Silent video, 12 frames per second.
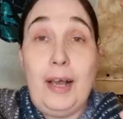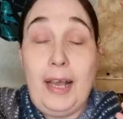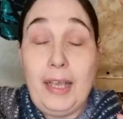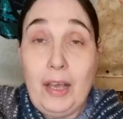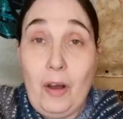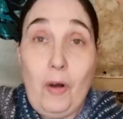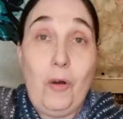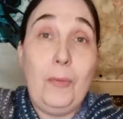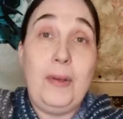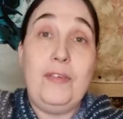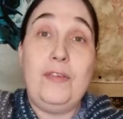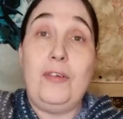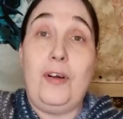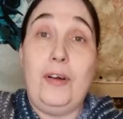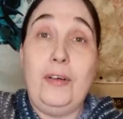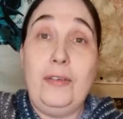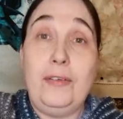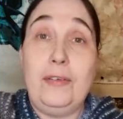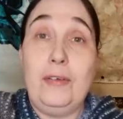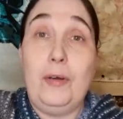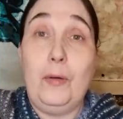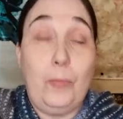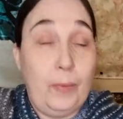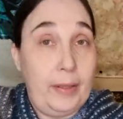I always start
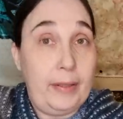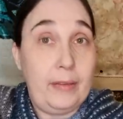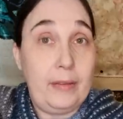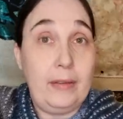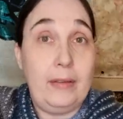with